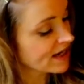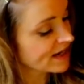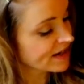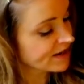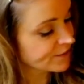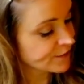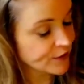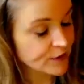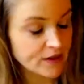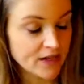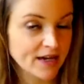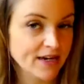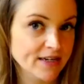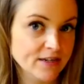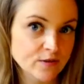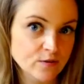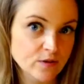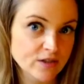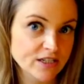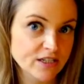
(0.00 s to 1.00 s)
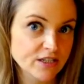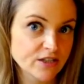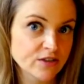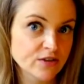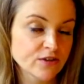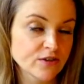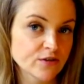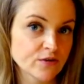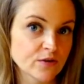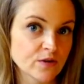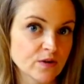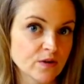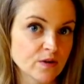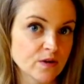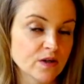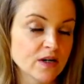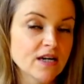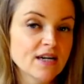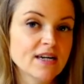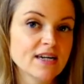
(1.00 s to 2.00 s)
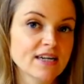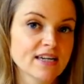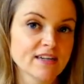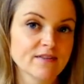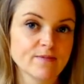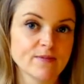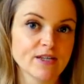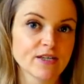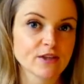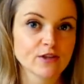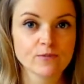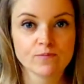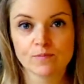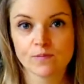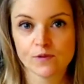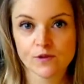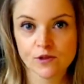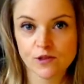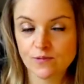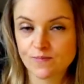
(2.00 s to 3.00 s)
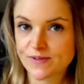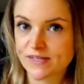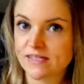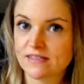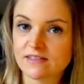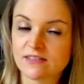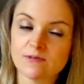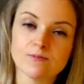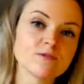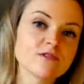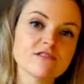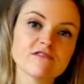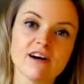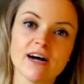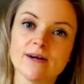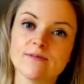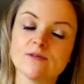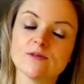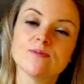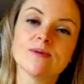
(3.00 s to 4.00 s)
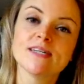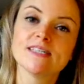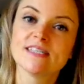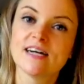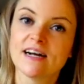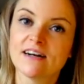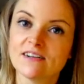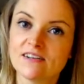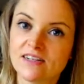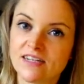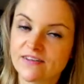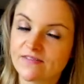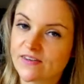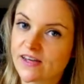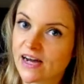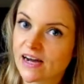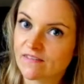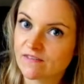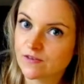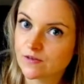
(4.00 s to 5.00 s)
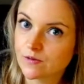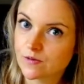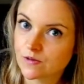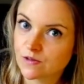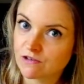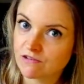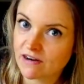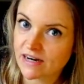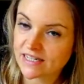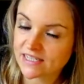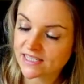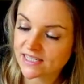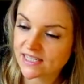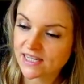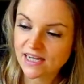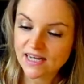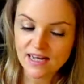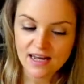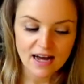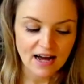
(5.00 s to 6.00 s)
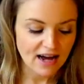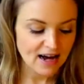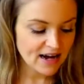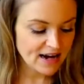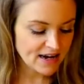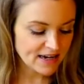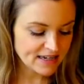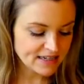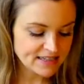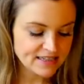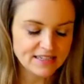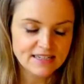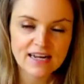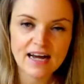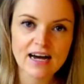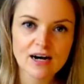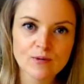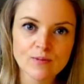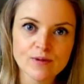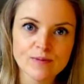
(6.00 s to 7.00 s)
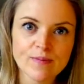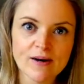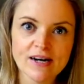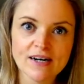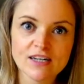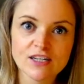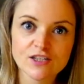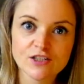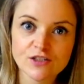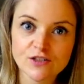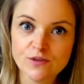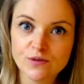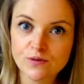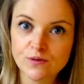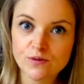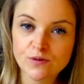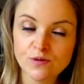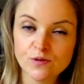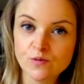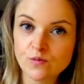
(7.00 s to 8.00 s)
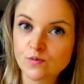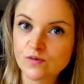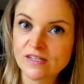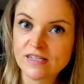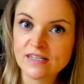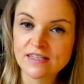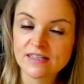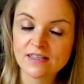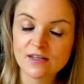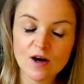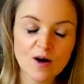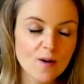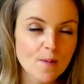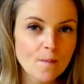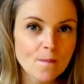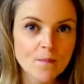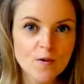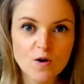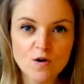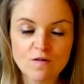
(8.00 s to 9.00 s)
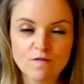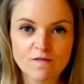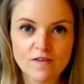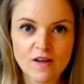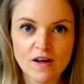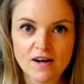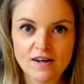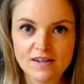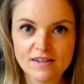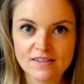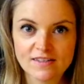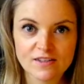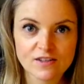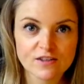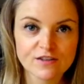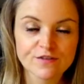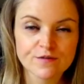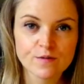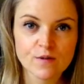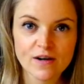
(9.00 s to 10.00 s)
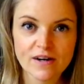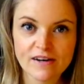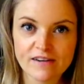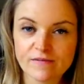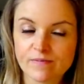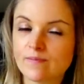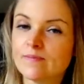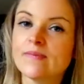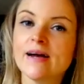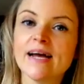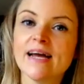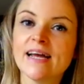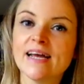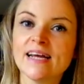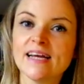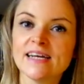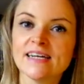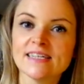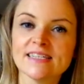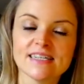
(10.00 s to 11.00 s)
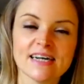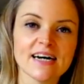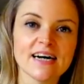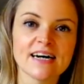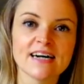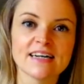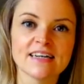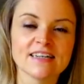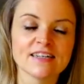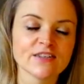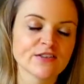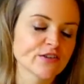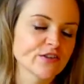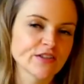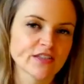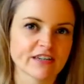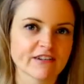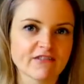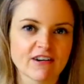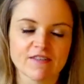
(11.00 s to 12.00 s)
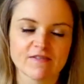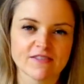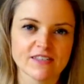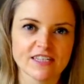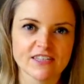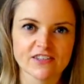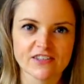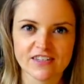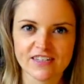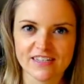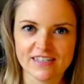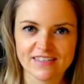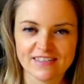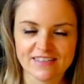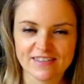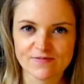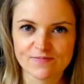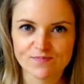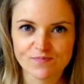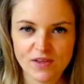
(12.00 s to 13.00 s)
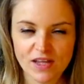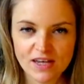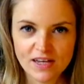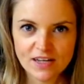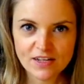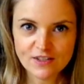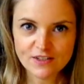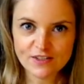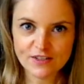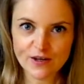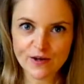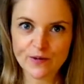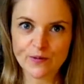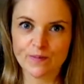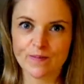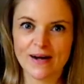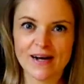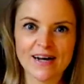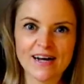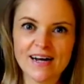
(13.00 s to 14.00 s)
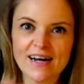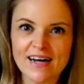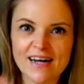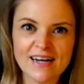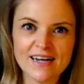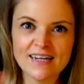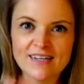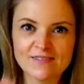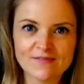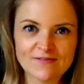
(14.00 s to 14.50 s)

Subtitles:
if you liked what you saw, give me a thumbs up and subscribe to my channel if you haven't already, and I'll be back soon with more vlogs of what I've made and other crafty goodness. So bye!